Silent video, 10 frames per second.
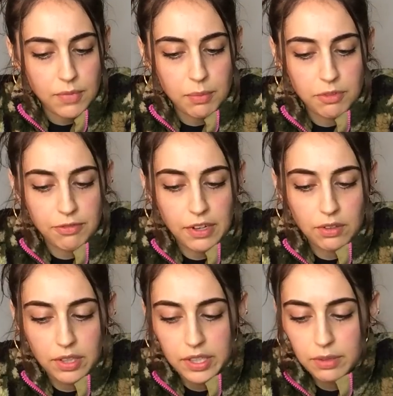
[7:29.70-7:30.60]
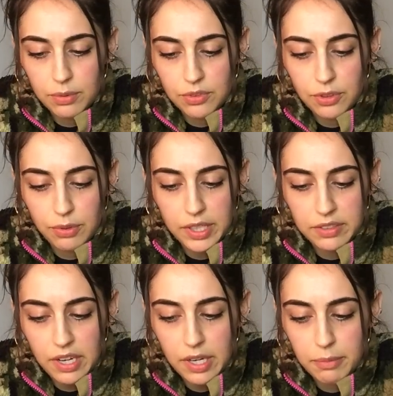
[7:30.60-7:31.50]
maybe felt like it was the right
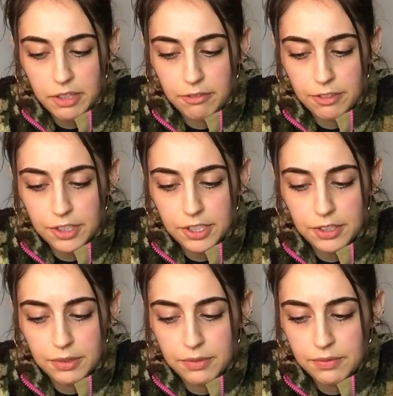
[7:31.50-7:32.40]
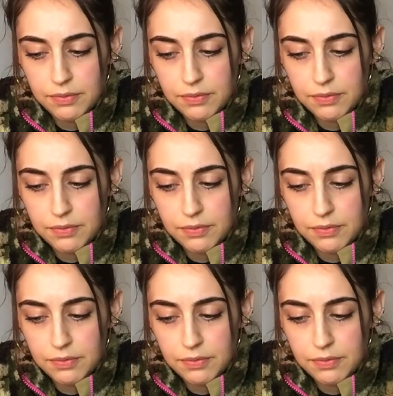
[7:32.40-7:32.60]
timing for you.